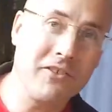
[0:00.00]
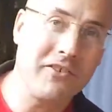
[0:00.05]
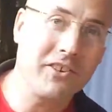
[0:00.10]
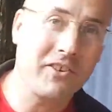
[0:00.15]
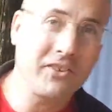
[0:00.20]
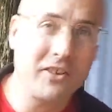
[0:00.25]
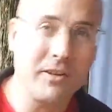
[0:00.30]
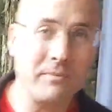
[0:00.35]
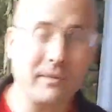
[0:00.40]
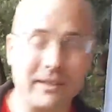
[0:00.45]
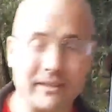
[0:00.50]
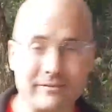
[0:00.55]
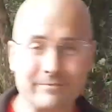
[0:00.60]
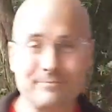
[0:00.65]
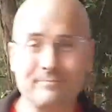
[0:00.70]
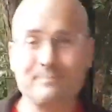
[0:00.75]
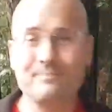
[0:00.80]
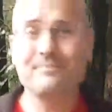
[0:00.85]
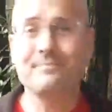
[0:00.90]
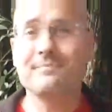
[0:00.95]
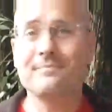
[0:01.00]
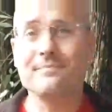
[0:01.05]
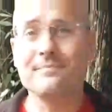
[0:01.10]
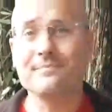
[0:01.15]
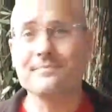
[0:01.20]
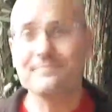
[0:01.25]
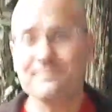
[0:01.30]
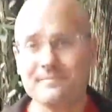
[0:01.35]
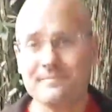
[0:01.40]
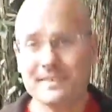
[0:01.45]
for treatment.
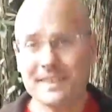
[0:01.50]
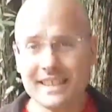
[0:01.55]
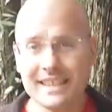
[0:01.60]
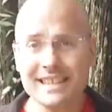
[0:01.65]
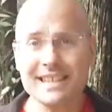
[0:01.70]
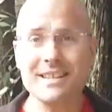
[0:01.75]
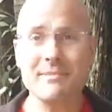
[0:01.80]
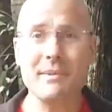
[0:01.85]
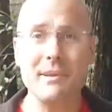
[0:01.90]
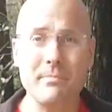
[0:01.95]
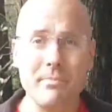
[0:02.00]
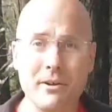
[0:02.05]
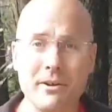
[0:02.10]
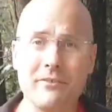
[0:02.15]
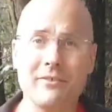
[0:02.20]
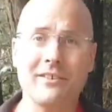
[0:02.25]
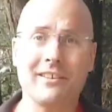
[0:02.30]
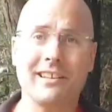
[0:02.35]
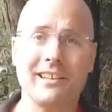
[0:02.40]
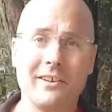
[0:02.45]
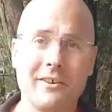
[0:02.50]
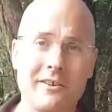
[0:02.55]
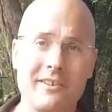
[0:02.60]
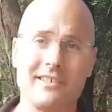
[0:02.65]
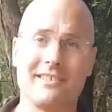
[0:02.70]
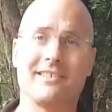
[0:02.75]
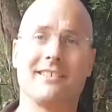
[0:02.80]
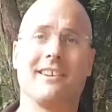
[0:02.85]
To be perfectly honest,